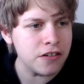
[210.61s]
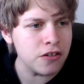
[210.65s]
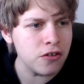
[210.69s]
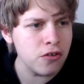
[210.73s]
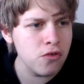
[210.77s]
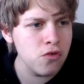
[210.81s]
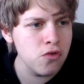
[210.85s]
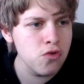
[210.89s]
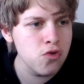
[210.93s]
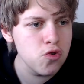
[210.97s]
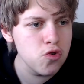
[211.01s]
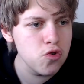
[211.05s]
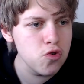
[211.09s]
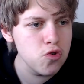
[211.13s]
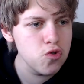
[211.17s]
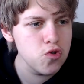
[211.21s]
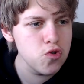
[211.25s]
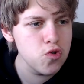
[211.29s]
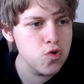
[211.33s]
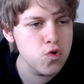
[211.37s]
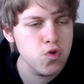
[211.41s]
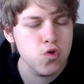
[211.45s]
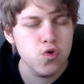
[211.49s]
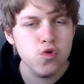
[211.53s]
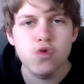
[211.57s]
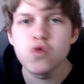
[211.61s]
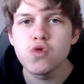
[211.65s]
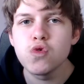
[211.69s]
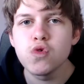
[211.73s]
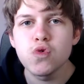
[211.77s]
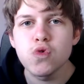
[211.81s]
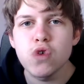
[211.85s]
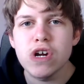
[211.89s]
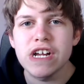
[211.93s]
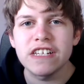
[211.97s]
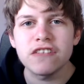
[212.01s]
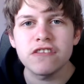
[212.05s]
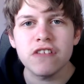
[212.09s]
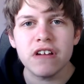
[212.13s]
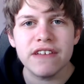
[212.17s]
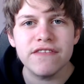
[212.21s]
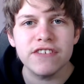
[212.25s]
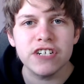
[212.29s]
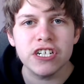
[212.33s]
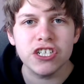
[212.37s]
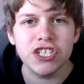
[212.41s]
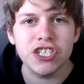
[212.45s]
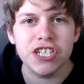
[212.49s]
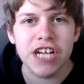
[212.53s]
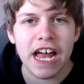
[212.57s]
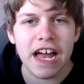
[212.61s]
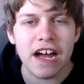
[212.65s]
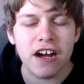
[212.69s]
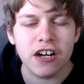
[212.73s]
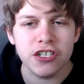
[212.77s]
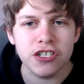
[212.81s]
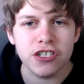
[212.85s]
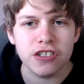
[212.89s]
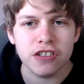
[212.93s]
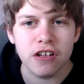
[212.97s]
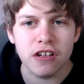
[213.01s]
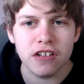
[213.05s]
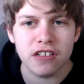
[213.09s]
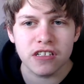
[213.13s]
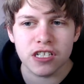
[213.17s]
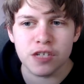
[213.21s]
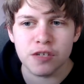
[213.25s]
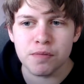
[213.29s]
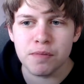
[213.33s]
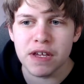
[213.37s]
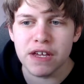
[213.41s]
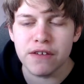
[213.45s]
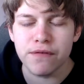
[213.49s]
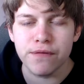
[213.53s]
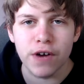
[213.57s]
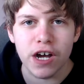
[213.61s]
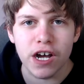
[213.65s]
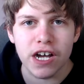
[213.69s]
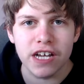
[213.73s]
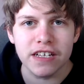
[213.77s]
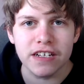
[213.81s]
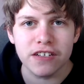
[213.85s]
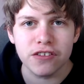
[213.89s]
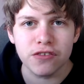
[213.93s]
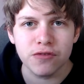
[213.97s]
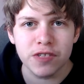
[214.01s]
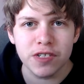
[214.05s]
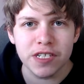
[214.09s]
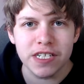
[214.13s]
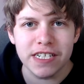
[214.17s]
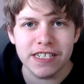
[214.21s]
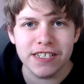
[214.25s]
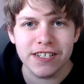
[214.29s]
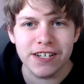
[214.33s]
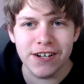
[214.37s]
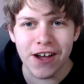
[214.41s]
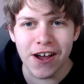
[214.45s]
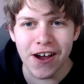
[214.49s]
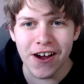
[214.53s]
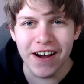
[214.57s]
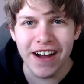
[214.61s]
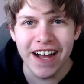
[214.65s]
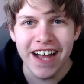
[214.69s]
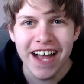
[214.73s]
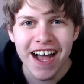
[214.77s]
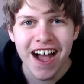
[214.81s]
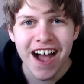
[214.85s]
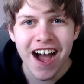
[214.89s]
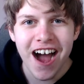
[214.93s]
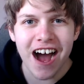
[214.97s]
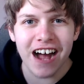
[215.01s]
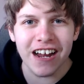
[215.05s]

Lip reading: Ooh, it's not even a jet, I just like the Spitfire, that's all you need to know.